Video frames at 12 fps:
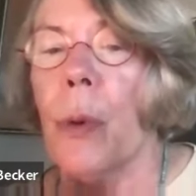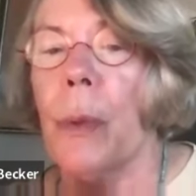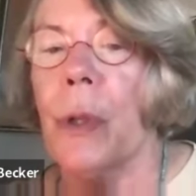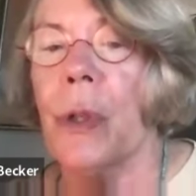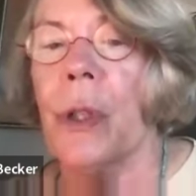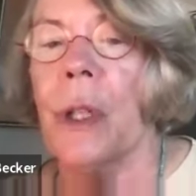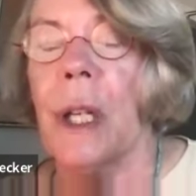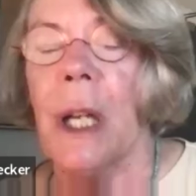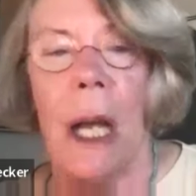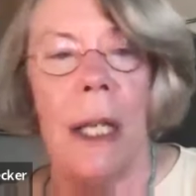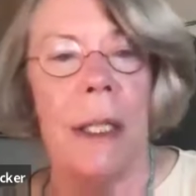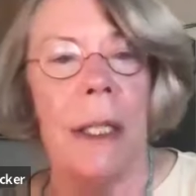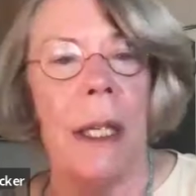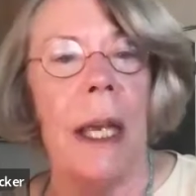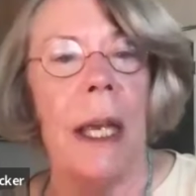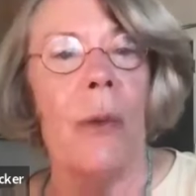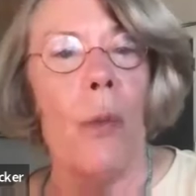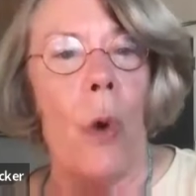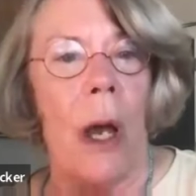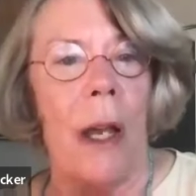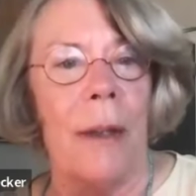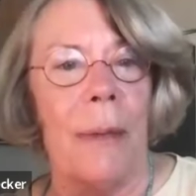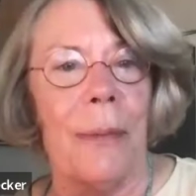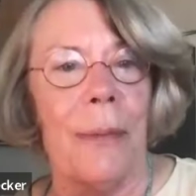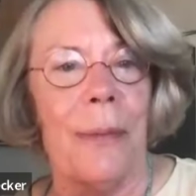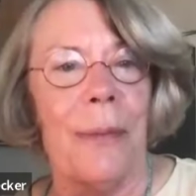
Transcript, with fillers: prohibition in Gaza and why.